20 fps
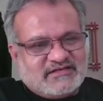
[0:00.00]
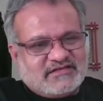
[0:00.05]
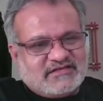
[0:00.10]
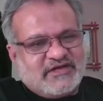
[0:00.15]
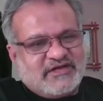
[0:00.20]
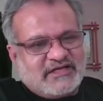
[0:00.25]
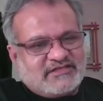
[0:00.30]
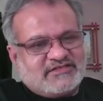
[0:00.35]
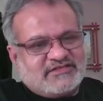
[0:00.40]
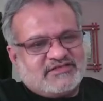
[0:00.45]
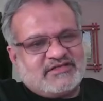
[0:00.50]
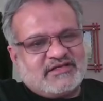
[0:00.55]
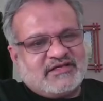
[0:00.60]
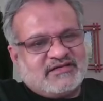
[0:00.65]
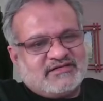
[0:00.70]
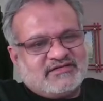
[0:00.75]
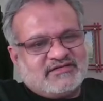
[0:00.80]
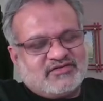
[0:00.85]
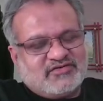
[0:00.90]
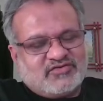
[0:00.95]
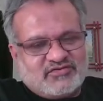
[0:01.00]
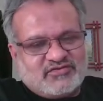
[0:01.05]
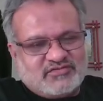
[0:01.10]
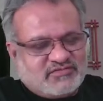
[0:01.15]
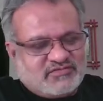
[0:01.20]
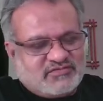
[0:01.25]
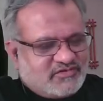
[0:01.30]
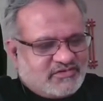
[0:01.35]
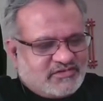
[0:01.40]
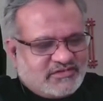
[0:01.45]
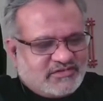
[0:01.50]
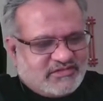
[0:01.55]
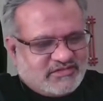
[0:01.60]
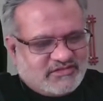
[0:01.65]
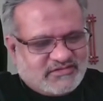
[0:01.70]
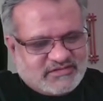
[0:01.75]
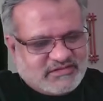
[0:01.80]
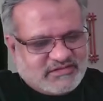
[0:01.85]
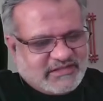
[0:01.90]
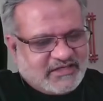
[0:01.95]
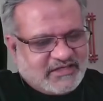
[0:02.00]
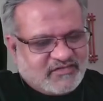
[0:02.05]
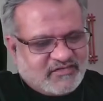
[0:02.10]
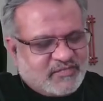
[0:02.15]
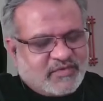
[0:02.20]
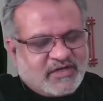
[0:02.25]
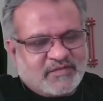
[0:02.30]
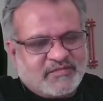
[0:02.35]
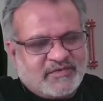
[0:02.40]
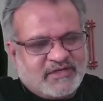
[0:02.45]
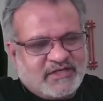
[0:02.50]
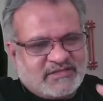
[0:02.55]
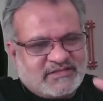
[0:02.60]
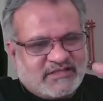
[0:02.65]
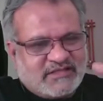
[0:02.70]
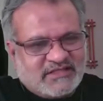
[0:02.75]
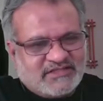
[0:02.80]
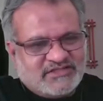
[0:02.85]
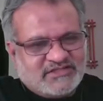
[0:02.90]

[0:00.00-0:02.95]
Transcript: a rector can or a head of department in St.